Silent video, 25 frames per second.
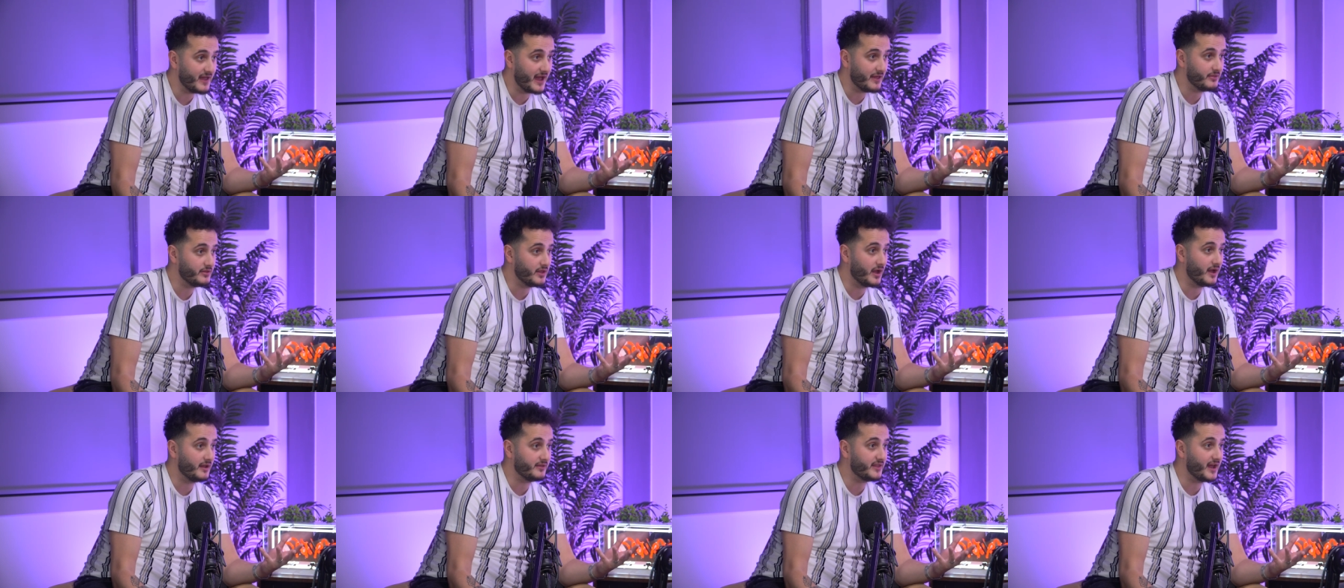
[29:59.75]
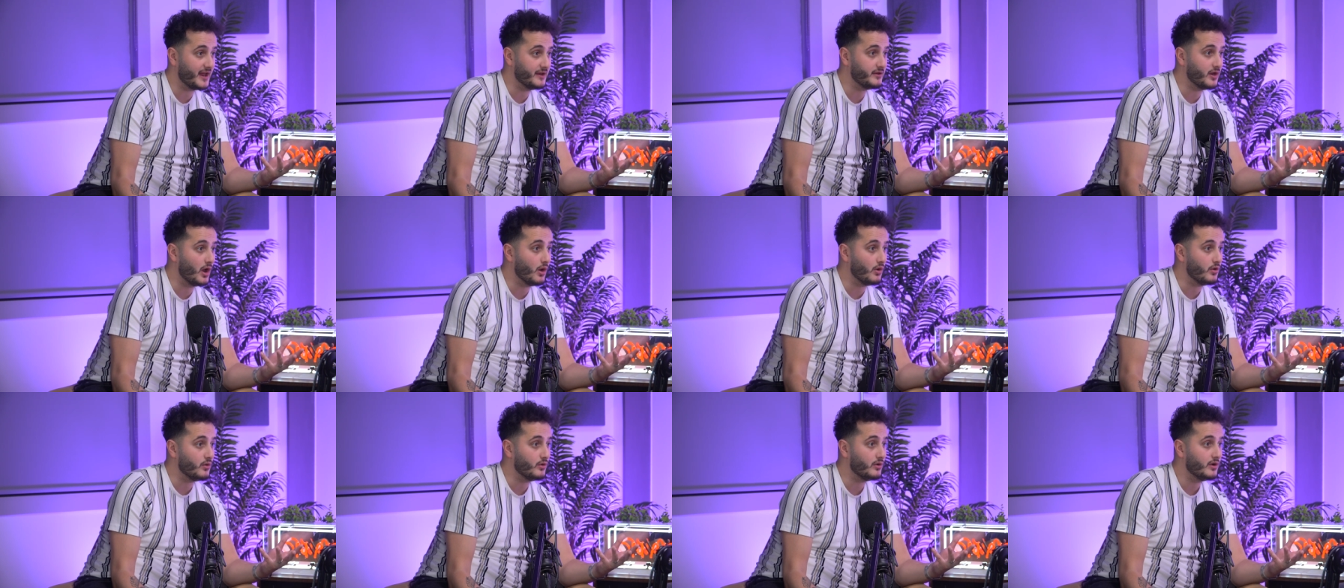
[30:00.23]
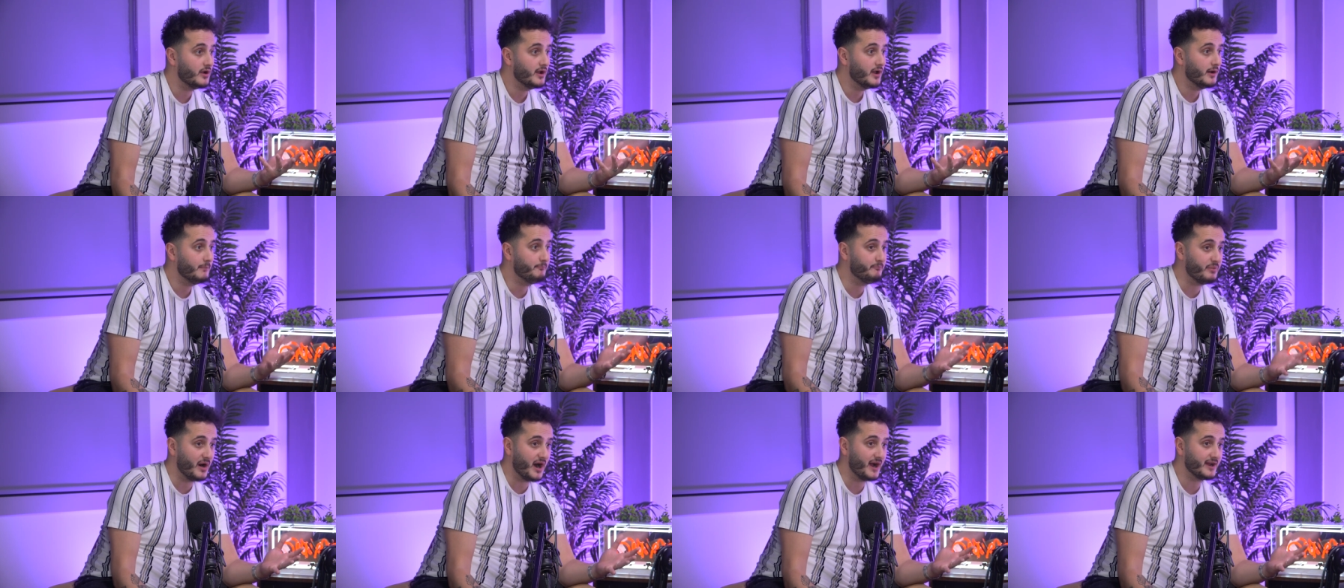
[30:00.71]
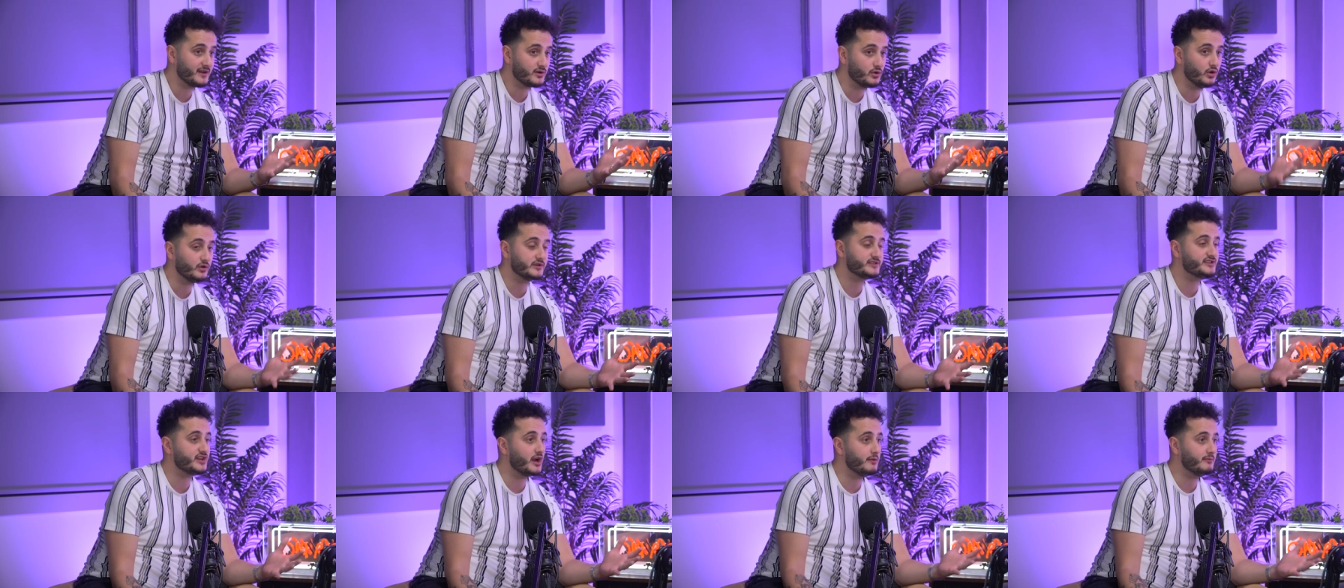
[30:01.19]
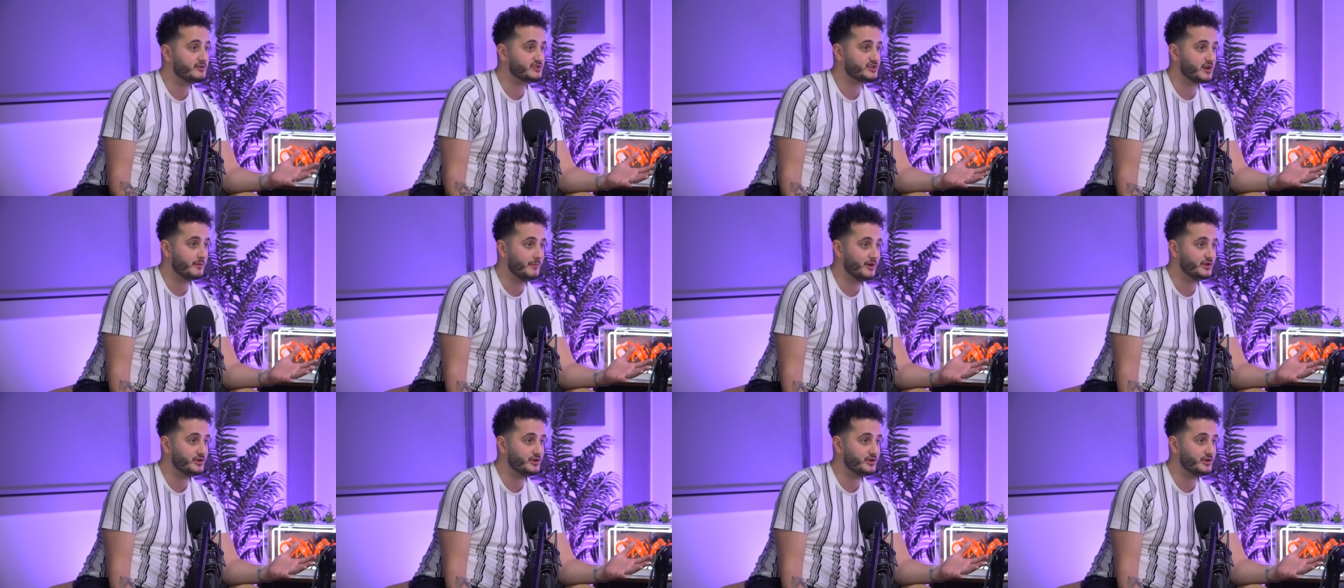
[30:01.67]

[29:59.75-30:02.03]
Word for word: That mm. that, that note, mm. but it caused so much